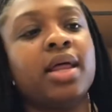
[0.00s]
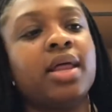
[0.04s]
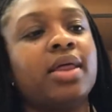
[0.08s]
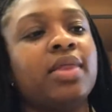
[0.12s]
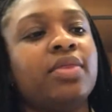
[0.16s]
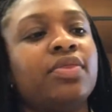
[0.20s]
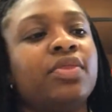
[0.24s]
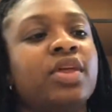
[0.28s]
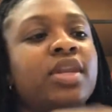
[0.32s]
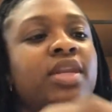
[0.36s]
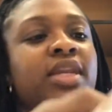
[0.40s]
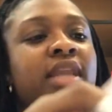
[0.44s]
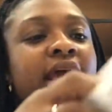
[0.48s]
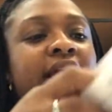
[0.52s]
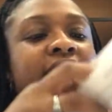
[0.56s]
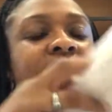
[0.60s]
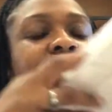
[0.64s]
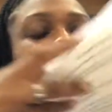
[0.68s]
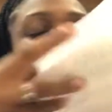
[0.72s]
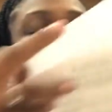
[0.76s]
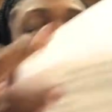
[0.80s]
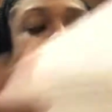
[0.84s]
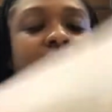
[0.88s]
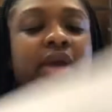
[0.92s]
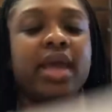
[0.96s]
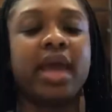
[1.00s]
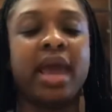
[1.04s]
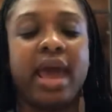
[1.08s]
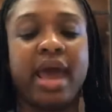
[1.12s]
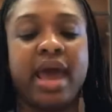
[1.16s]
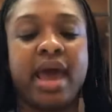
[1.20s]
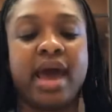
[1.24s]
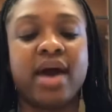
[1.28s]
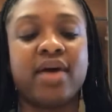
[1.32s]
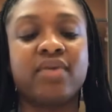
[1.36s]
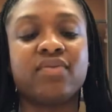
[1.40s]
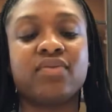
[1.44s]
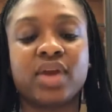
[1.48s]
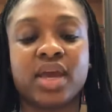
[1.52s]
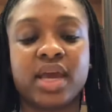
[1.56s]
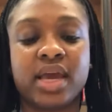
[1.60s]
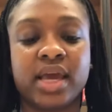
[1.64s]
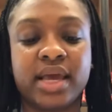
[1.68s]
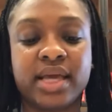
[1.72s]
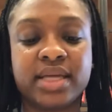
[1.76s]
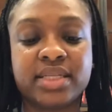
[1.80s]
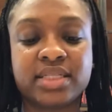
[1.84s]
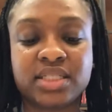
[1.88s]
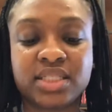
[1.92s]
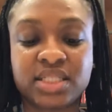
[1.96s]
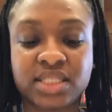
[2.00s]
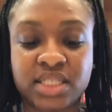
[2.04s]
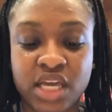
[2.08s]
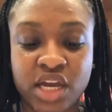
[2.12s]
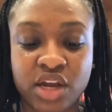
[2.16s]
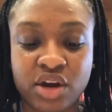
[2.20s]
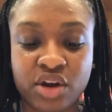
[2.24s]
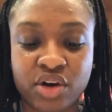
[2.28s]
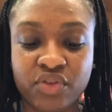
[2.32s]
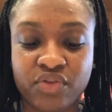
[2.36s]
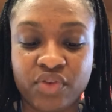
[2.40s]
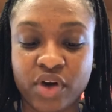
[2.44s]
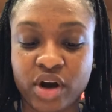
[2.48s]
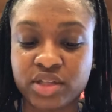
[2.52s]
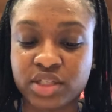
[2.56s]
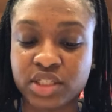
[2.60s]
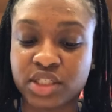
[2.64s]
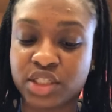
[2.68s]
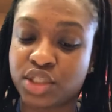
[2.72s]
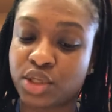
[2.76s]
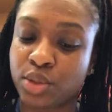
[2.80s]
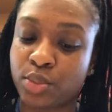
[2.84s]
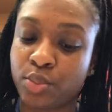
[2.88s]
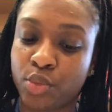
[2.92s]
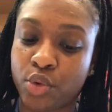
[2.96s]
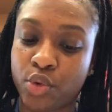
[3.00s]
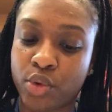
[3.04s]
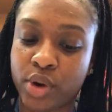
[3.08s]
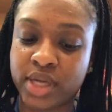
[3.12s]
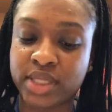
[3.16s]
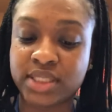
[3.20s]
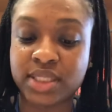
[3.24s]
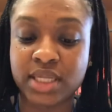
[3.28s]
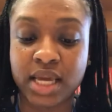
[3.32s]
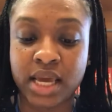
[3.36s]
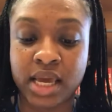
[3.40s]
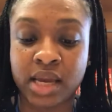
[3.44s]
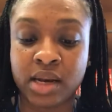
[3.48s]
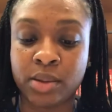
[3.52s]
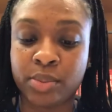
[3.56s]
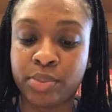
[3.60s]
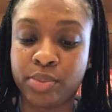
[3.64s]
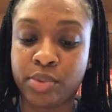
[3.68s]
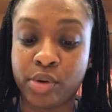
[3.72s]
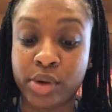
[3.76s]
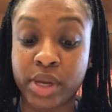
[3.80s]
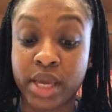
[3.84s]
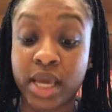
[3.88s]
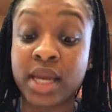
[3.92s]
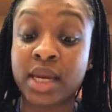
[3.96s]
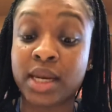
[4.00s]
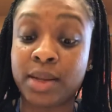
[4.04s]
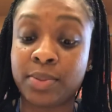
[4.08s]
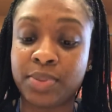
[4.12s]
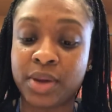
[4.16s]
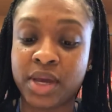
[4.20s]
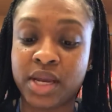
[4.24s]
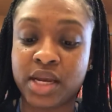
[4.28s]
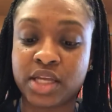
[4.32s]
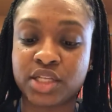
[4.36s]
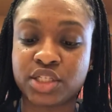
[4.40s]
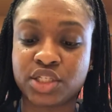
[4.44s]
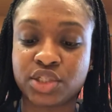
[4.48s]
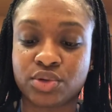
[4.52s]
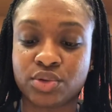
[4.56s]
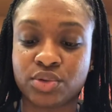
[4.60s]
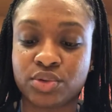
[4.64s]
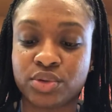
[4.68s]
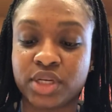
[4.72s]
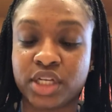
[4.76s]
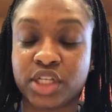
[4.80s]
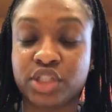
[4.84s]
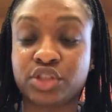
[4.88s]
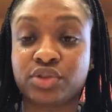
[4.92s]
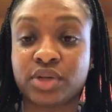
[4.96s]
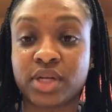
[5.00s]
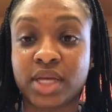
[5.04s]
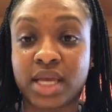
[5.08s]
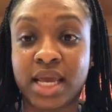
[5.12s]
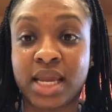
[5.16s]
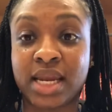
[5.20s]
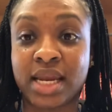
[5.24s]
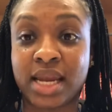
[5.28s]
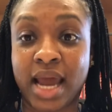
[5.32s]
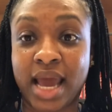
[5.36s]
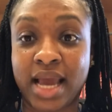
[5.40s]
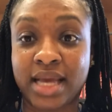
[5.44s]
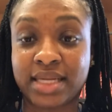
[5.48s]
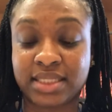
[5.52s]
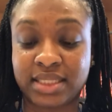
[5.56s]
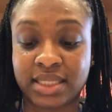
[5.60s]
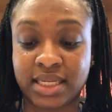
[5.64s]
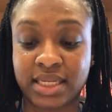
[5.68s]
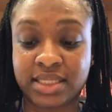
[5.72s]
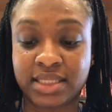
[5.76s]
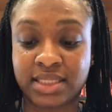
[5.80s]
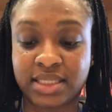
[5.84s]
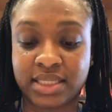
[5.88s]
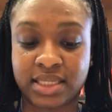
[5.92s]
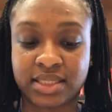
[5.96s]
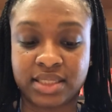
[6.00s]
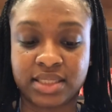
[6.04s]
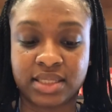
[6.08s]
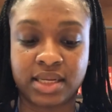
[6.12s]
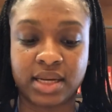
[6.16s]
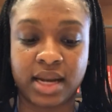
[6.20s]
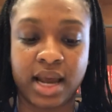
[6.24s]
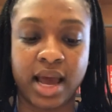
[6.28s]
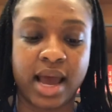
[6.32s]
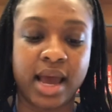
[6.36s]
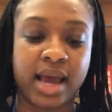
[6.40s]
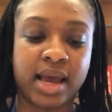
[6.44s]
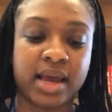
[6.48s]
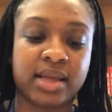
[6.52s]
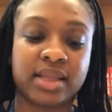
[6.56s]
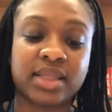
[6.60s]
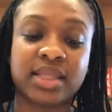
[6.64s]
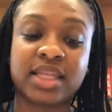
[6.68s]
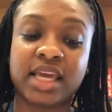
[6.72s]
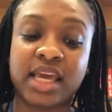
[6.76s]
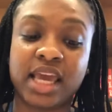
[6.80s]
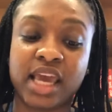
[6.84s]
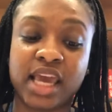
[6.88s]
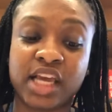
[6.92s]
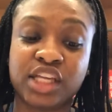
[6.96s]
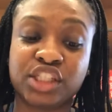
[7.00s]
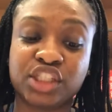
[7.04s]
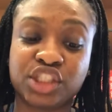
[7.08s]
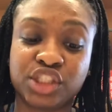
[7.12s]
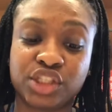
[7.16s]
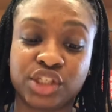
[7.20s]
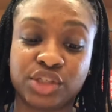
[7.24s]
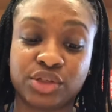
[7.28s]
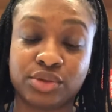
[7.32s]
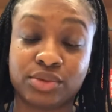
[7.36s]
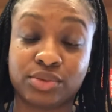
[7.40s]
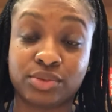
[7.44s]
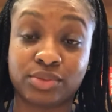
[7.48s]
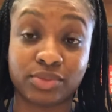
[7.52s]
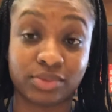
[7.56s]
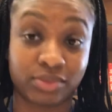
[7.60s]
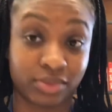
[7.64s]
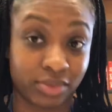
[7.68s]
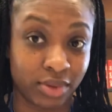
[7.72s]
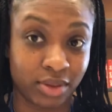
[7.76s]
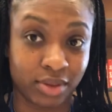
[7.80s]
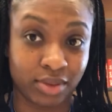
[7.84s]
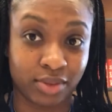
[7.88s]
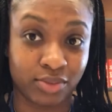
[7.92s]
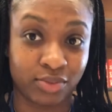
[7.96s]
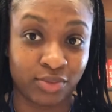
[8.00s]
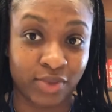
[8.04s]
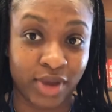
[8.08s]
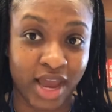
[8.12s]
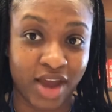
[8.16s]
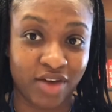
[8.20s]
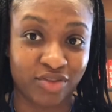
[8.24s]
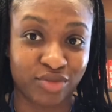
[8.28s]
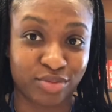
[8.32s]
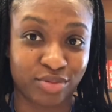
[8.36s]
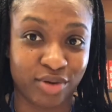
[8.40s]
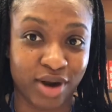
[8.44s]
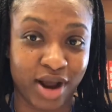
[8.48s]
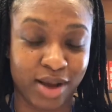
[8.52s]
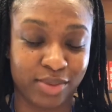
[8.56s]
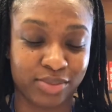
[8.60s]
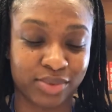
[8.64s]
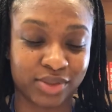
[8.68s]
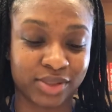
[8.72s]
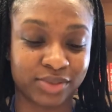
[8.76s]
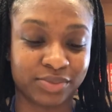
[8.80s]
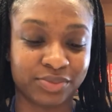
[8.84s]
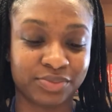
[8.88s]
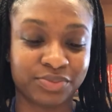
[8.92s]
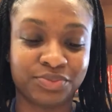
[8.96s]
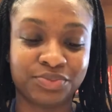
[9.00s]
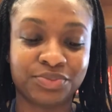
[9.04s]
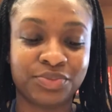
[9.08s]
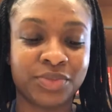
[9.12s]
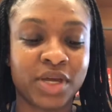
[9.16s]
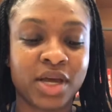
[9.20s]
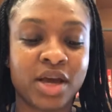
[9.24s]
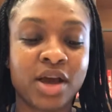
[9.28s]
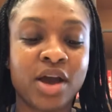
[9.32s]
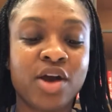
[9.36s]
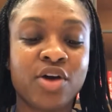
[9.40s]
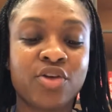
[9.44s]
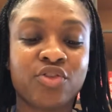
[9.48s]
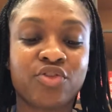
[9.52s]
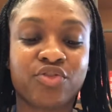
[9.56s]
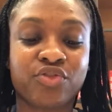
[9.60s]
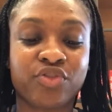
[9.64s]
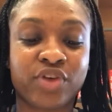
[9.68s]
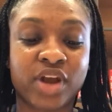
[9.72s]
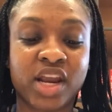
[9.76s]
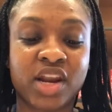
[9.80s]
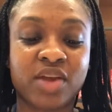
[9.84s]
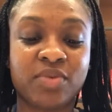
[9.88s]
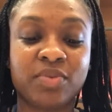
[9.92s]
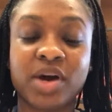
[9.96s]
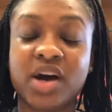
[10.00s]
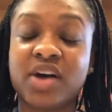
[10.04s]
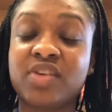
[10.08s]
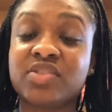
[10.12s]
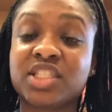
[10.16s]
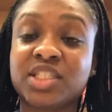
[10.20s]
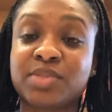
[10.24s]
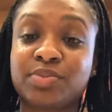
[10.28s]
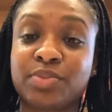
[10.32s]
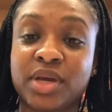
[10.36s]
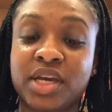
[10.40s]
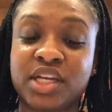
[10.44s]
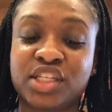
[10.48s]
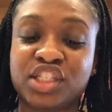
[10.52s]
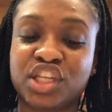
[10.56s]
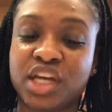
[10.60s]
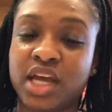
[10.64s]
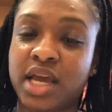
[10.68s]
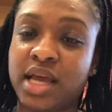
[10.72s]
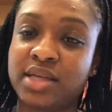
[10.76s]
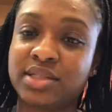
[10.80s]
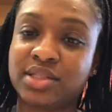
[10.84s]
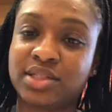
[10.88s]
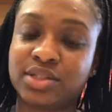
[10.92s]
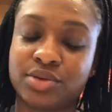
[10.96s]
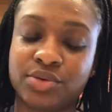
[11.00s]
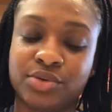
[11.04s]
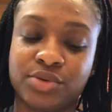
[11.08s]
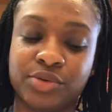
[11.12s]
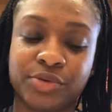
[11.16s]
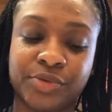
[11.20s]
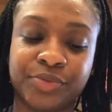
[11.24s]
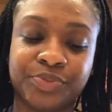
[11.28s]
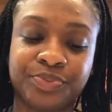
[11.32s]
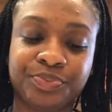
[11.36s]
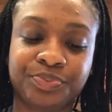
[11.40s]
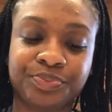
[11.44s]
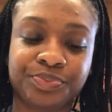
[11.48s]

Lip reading: The next one we have is Tinker versus Des Moines Independent School District in 1969. The issue, we have a problem. Freedom of speech at school.